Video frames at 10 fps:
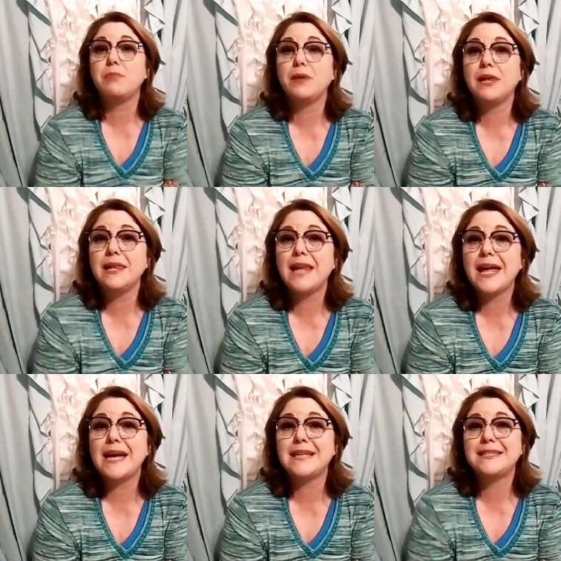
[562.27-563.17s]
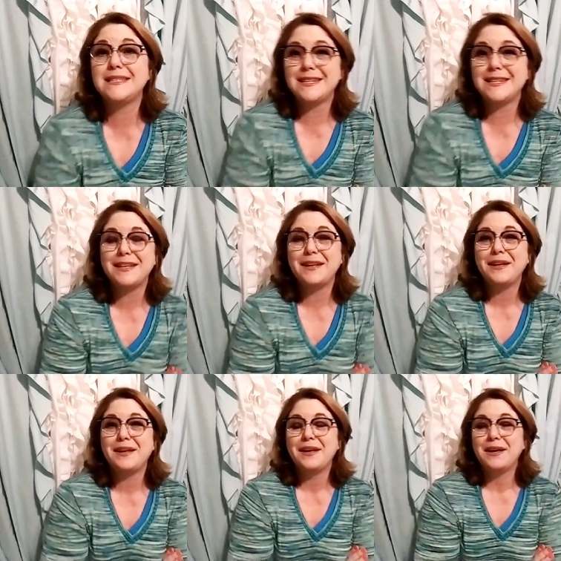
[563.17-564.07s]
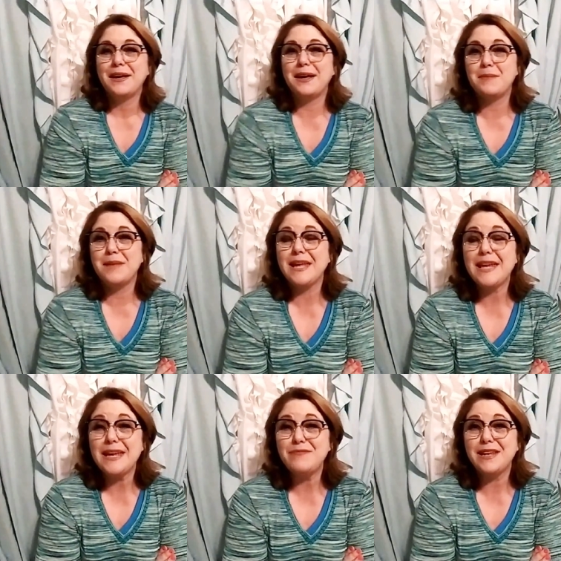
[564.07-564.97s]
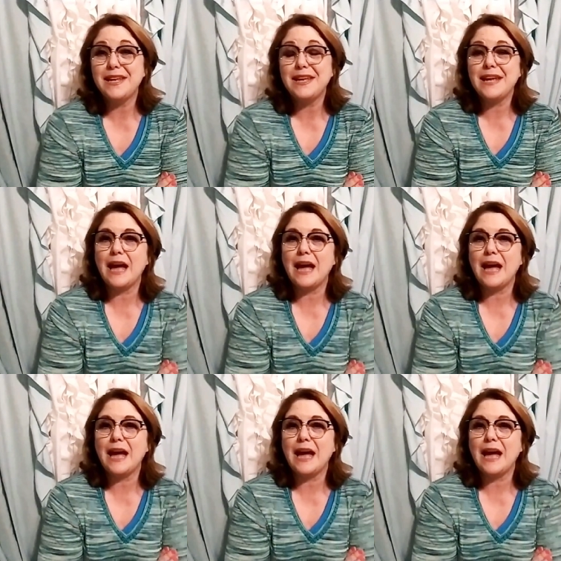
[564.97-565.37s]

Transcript: blessed um, evening.